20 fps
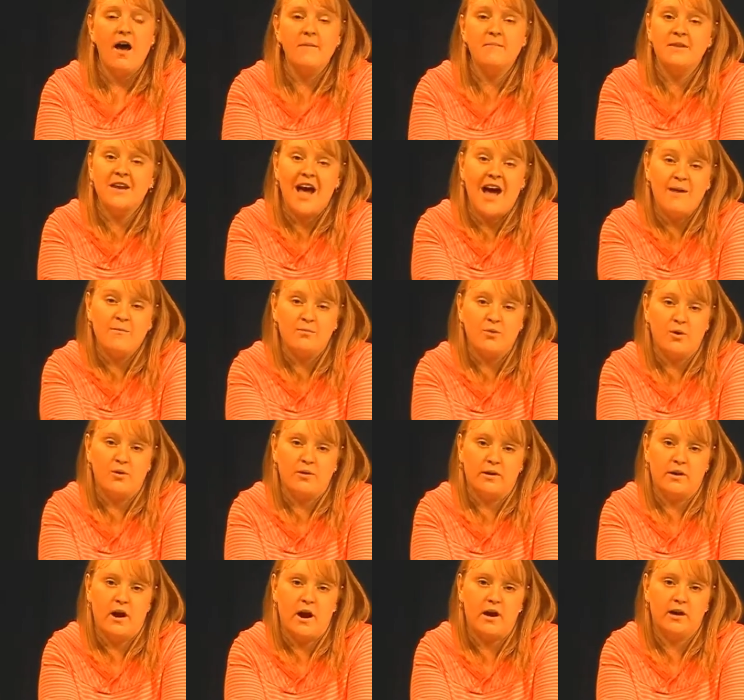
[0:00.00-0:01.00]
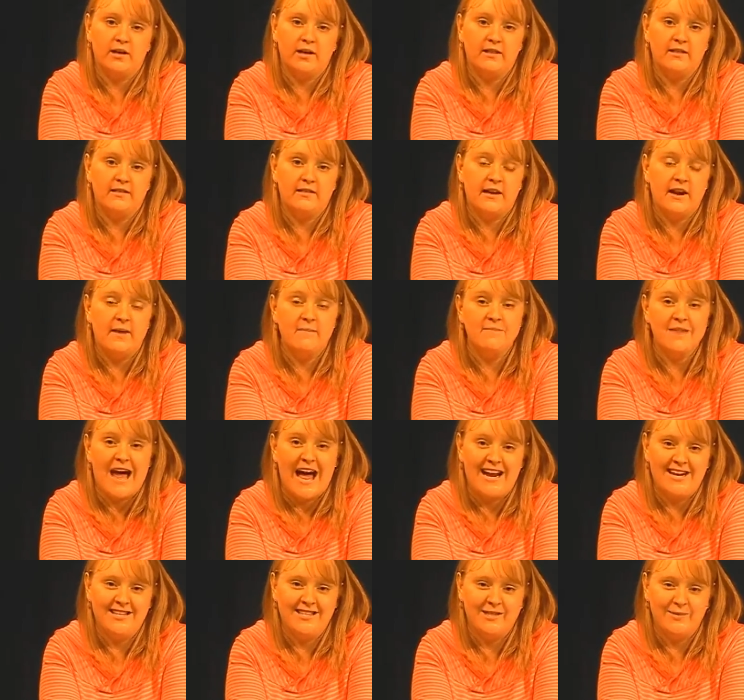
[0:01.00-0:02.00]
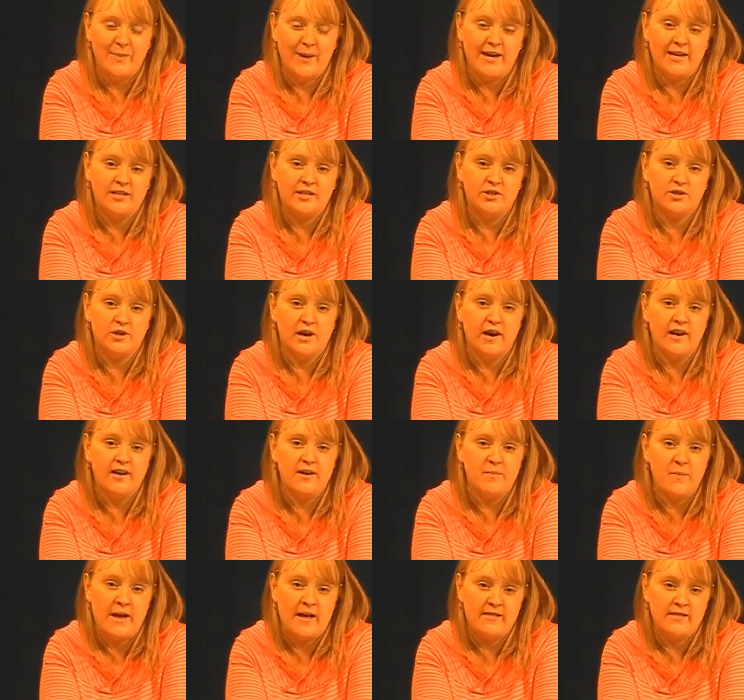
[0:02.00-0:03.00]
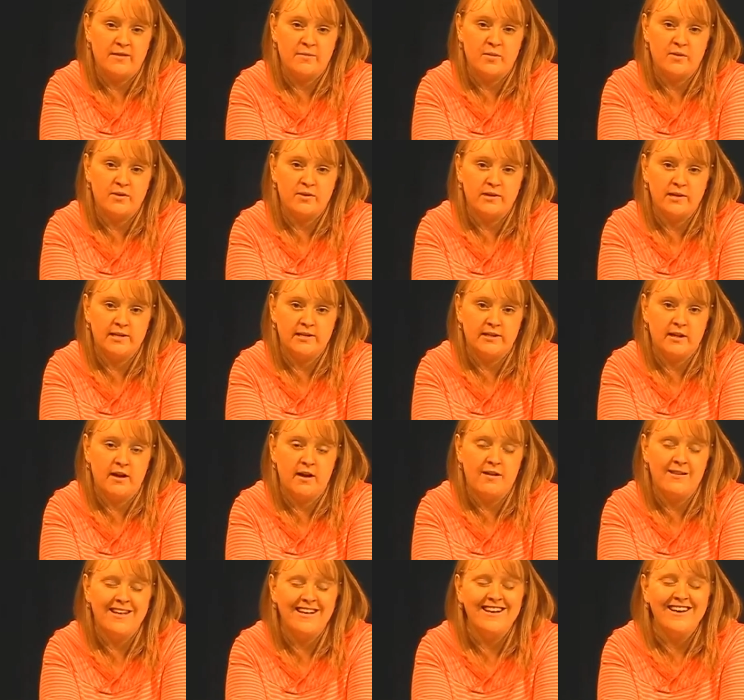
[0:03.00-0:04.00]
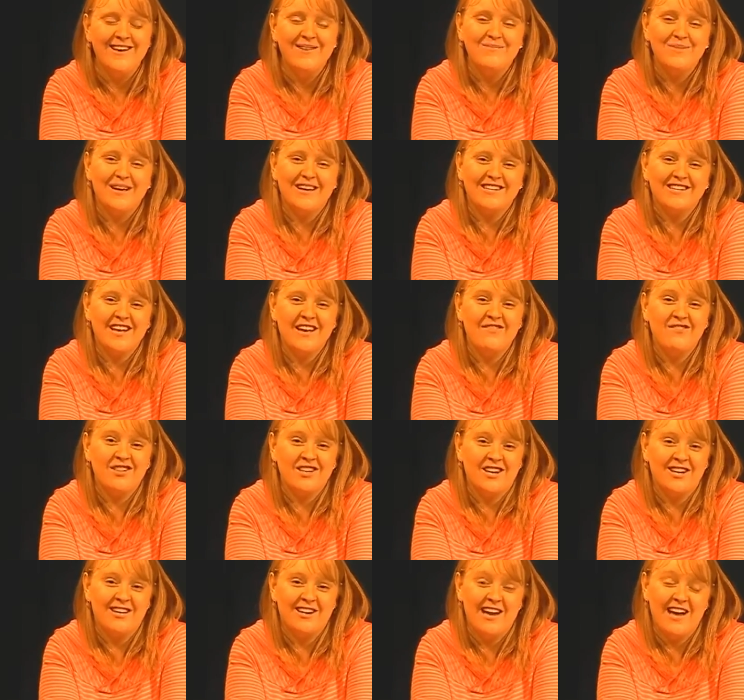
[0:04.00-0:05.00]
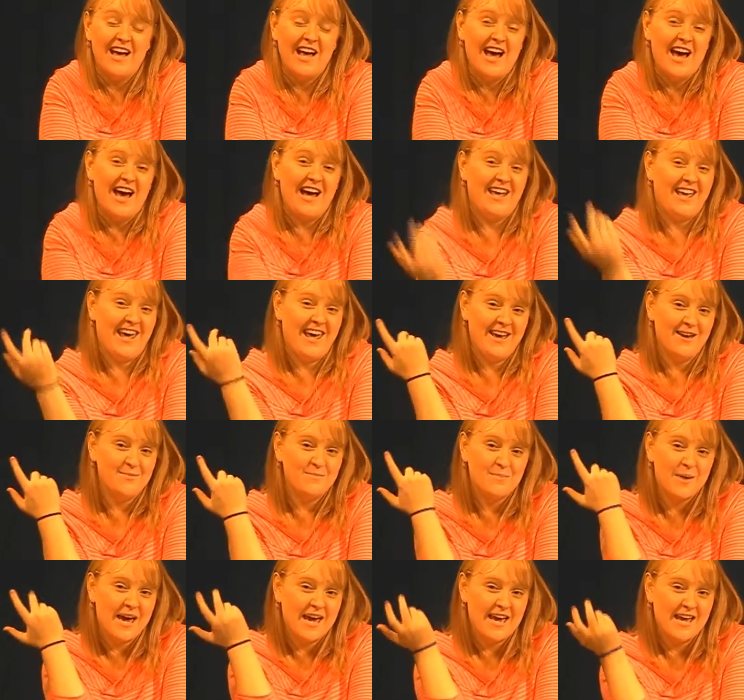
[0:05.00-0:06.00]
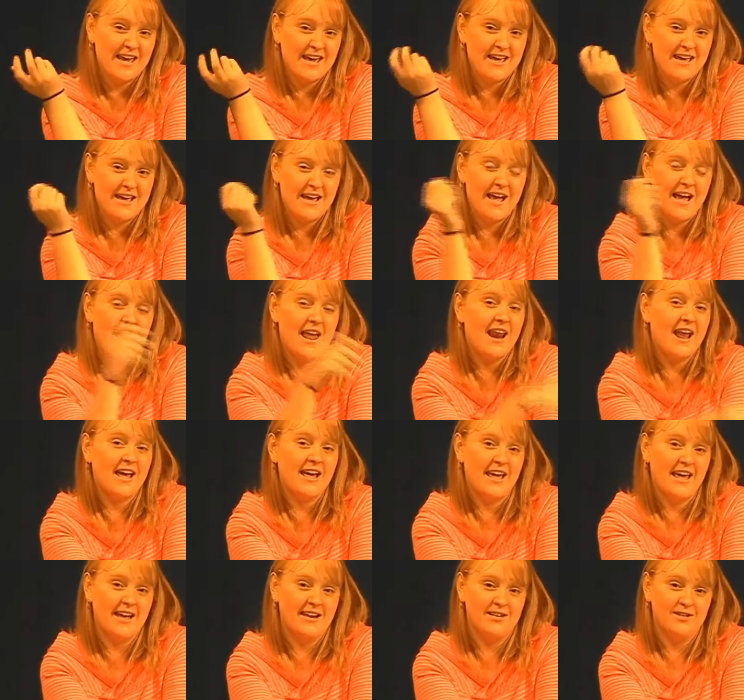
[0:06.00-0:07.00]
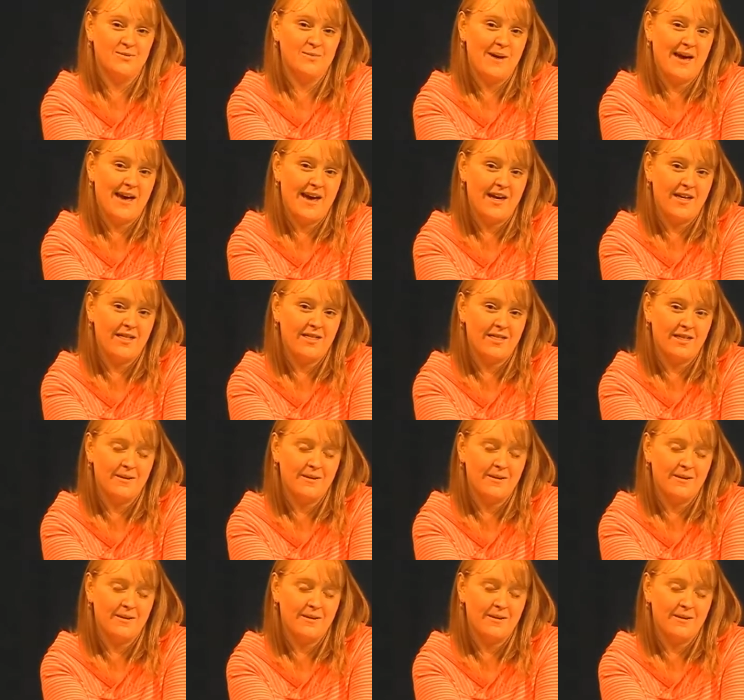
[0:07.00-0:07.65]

I'm not brokenhearted that I'm not in space trying to paint the Mona Lisa because I've learned I can't paint and I can't do math.